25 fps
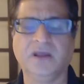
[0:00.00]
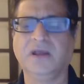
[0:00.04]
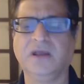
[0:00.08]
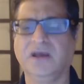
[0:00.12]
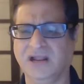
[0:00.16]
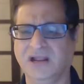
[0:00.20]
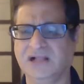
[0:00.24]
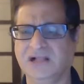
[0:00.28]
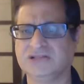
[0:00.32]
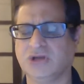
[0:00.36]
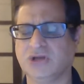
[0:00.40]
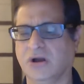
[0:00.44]

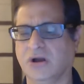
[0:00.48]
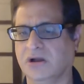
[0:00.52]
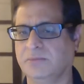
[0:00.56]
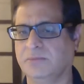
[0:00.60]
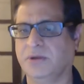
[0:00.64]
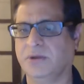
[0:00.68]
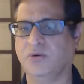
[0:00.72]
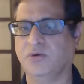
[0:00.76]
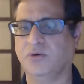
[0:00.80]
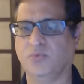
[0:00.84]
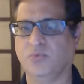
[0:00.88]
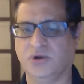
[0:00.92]
And I'll talk
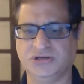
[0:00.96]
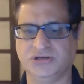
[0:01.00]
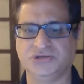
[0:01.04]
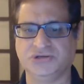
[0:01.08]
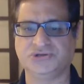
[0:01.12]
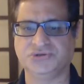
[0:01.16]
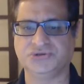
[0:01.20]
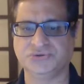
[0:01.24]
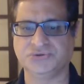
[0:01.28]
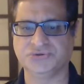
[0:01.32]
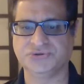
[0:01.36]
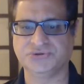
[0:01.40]
about what
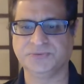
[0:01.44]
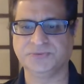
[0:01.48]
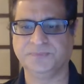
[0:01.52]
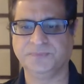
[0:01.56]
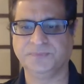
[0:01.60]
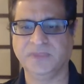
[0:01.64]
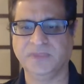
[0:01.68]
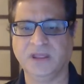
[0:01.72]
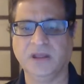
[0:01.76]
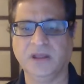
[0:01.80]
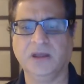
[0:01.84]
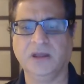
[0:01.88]
issues.
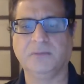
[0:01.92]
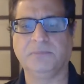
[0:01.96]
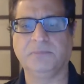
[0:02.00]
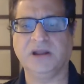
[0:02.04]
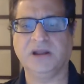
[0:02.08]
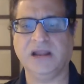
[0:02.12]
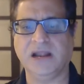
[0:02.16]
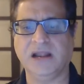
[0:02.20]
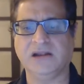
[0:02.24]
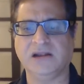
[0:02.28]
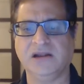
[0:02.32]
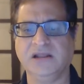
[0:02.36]

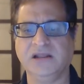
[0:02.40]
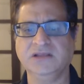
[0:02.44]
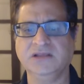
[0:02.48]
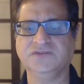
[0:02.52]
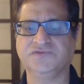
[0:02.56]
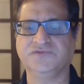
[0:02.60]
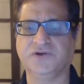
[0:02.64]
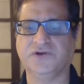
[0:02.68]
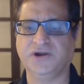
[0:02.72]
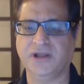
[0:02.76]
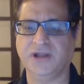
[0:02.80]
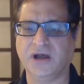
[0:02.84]
But at
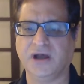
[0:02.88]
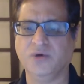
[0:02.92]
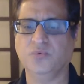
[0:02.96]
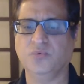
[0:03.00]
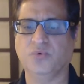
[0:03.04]
least for now,